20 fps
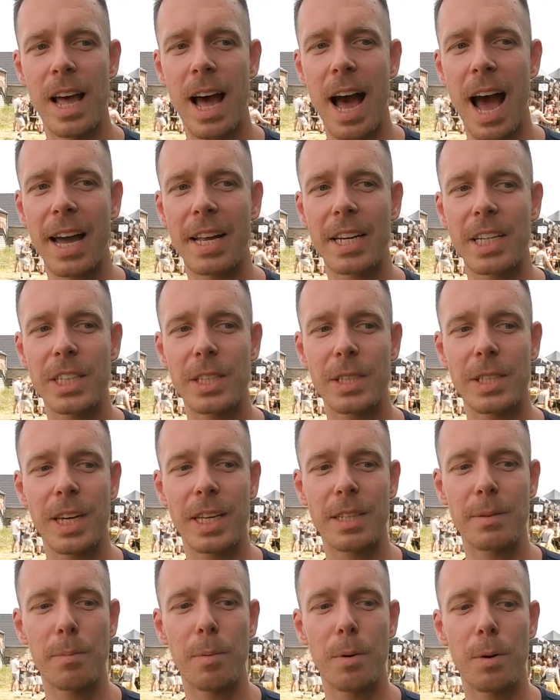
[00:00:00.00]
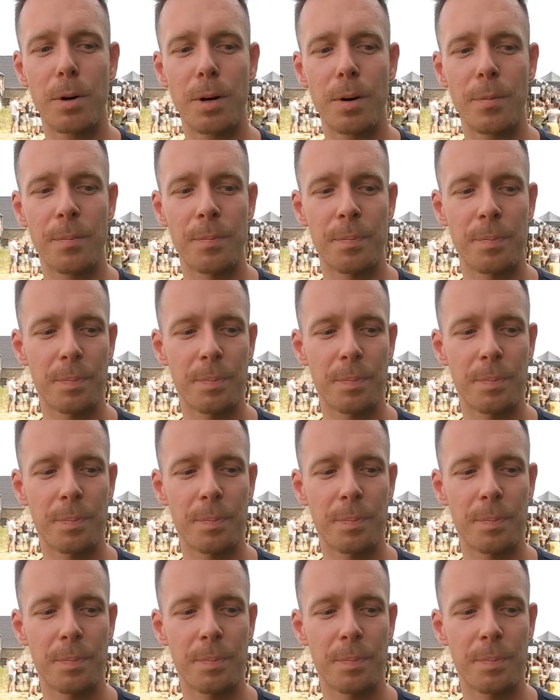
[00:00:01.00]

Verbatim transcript: I need to get more